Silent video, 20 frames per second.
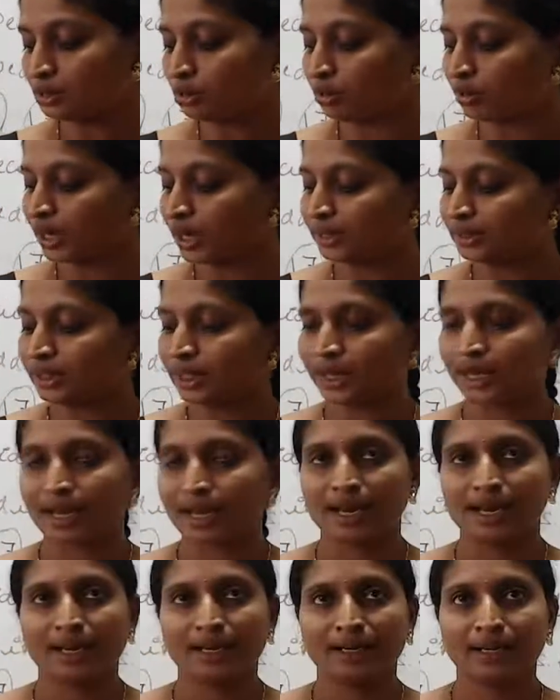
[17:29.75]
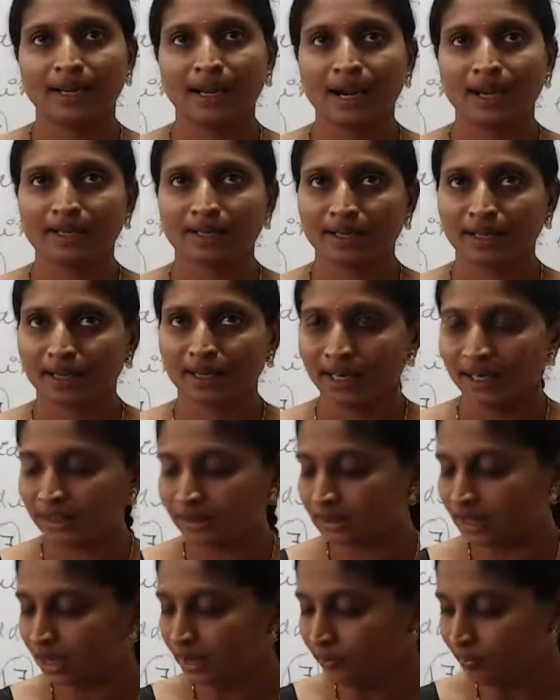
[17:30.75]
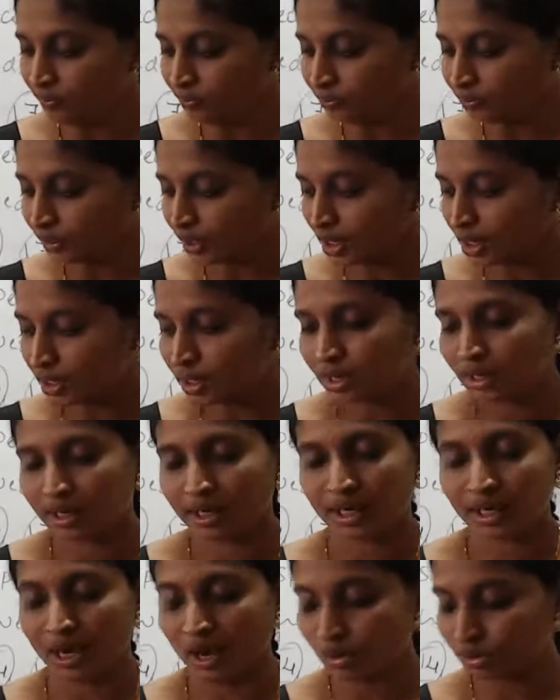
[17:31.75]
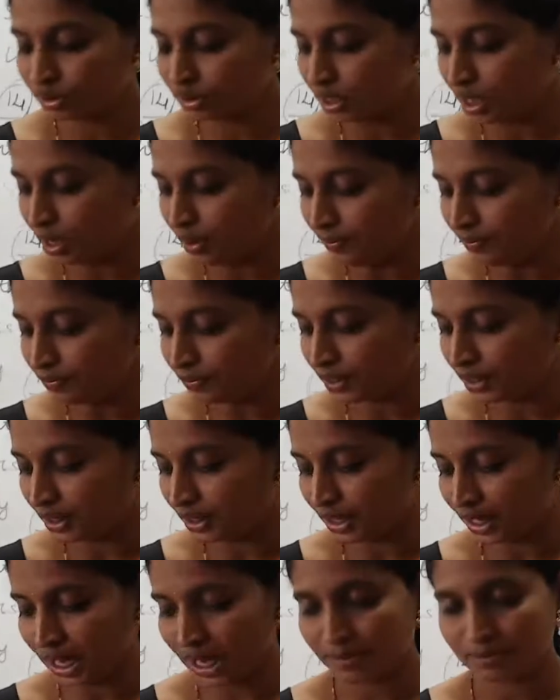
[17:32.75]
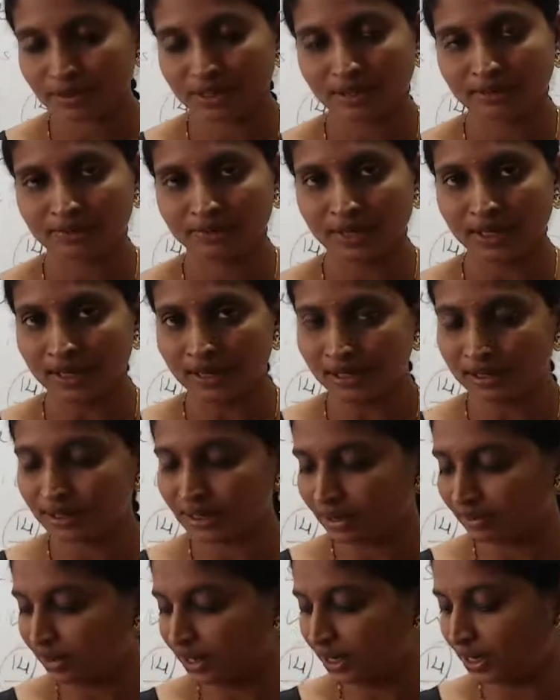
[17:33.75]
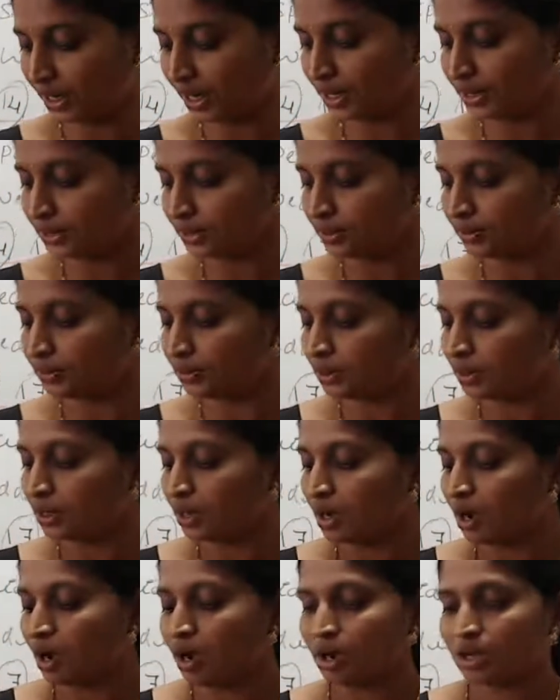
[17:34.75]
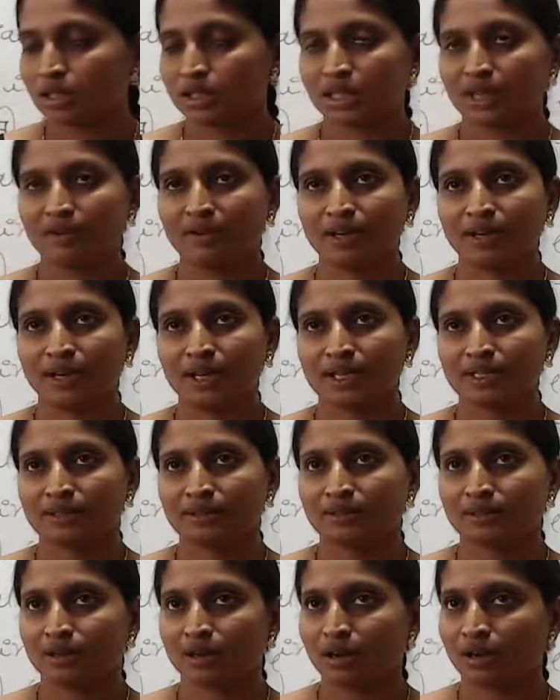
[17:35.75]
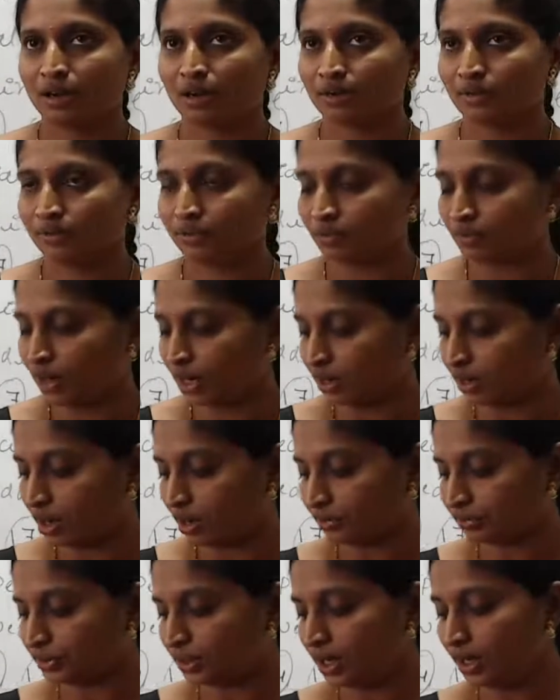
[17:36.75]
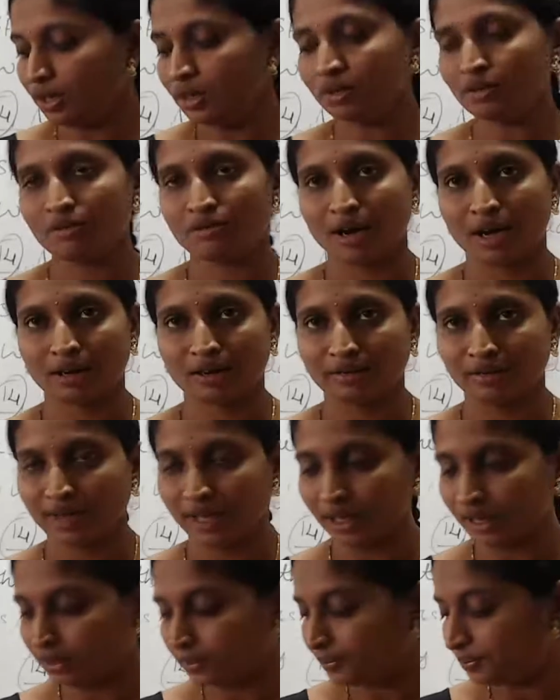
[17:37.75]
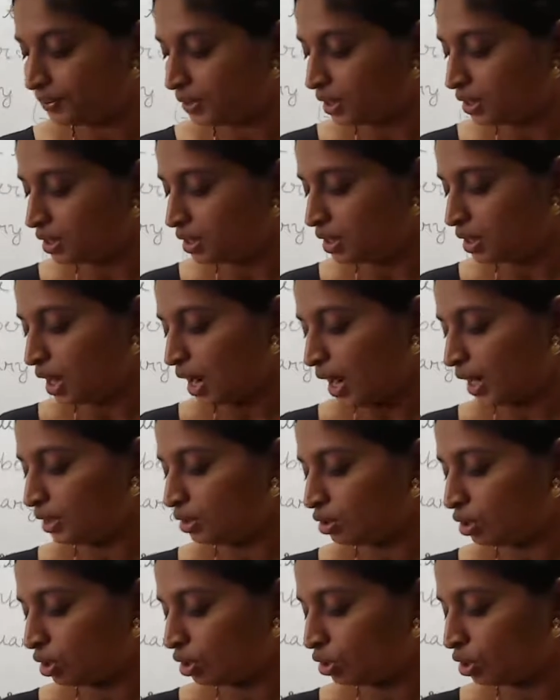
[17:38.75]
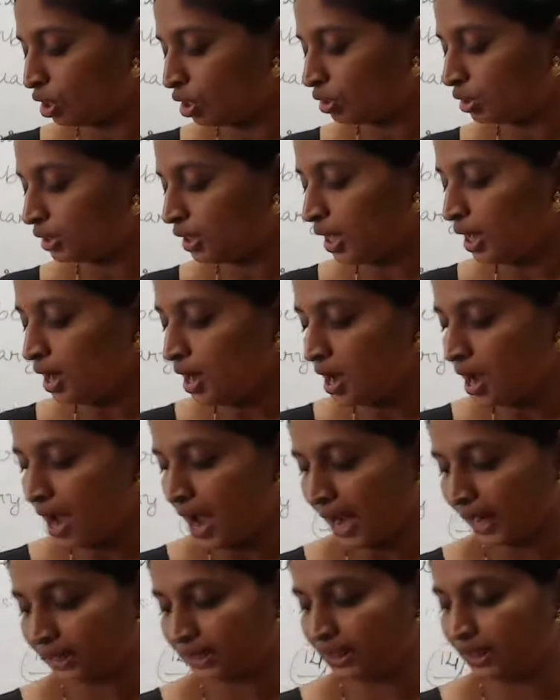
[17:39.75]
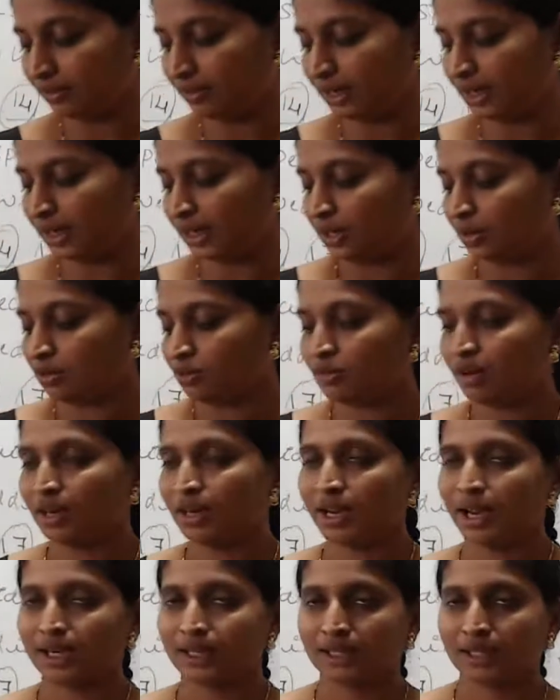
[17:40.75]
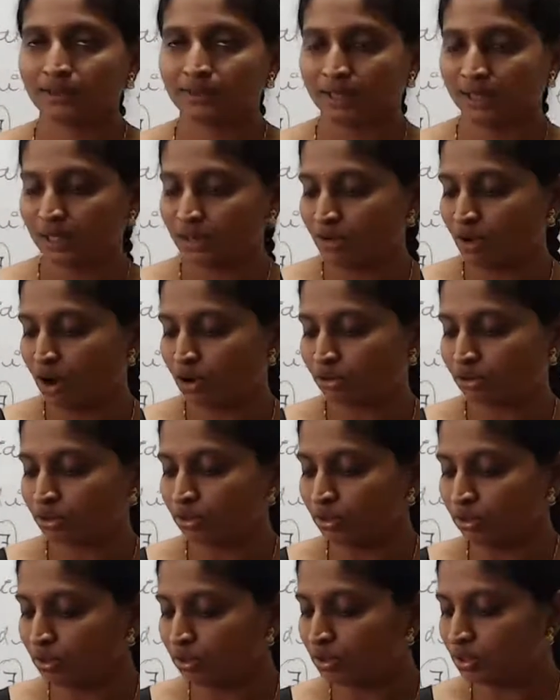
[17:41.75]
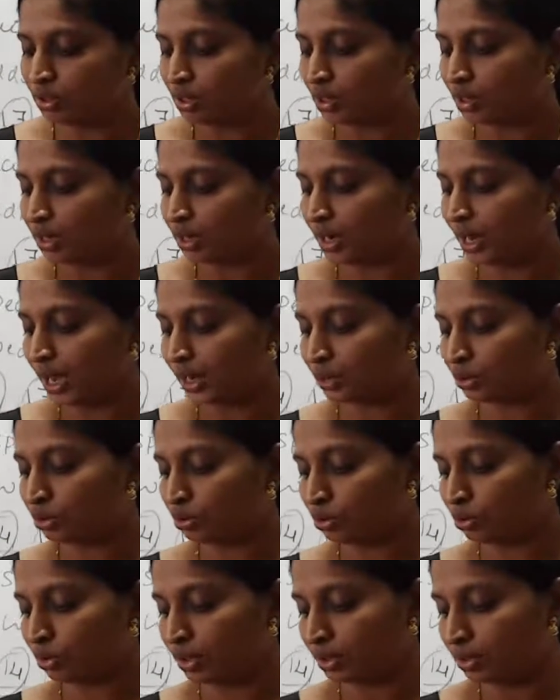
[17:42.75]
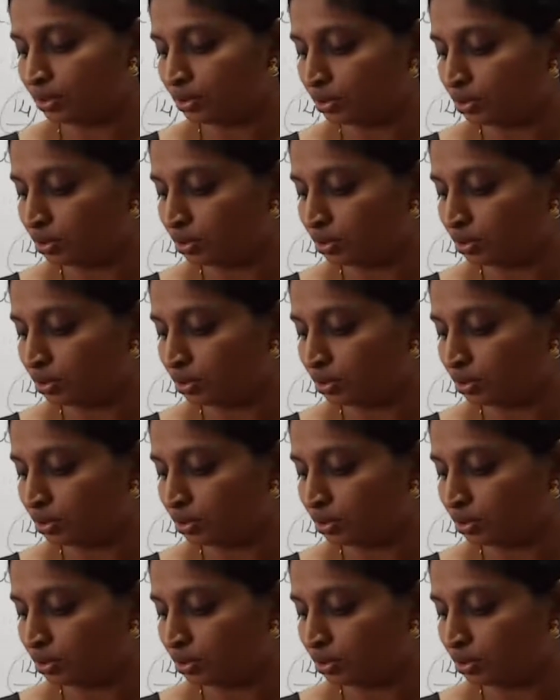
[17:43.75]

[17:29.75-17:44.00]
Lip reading: Look at the calendar and read out the names of the 7 days. 7 days of the 1 week and note down the activity. One activity you have to do.